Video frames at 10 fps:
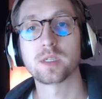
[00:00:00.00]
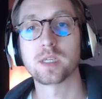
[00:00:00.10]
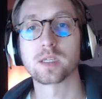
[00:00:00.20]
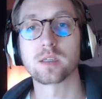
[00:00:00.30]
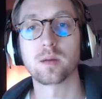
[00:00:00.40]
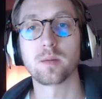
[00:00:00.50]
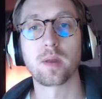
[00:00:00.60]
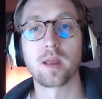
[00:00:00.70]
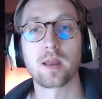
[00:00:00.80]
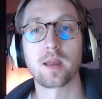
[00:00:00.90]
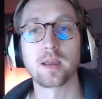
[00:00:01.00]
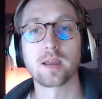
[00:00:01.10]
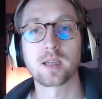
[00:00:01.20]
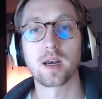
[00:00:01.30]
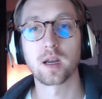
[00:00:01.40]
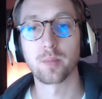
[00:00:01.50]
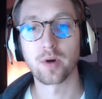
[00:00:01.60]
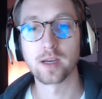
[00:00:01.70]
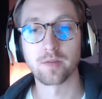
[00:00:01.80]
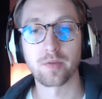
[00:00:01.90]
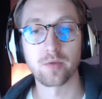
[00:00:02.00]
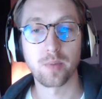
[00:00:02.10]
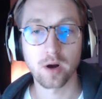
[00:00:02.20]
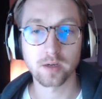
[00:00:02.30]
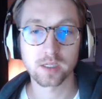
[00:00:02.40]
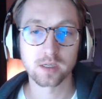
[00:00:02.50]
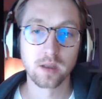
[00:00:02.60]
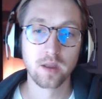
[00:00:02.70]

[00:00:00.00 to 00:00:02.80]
system is kind of comprised of 3 parts.